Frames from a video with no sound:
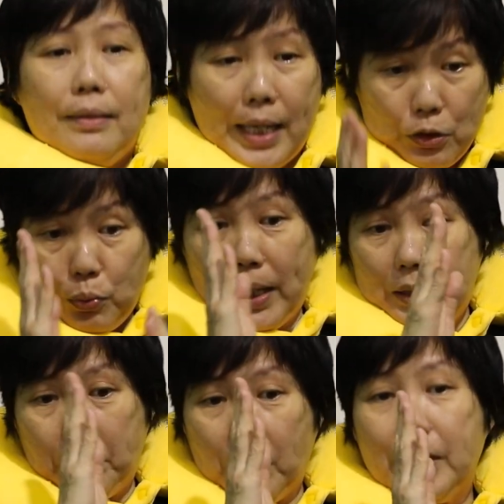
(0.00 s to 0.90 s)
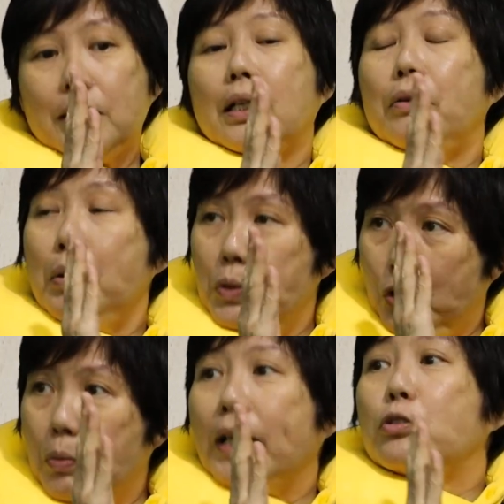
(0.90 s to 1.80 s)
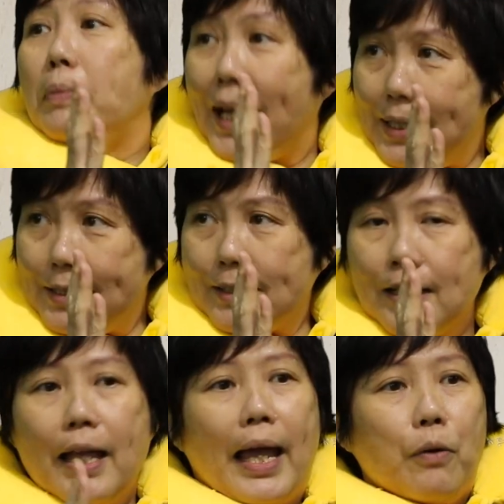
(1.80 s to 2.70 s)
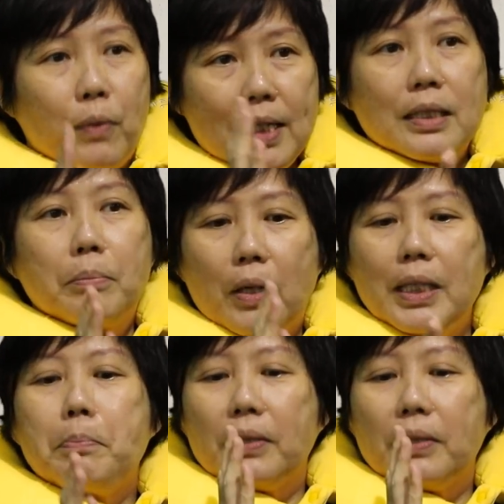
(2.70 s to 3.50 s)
that's where the body terrain will go back to balance. And once the body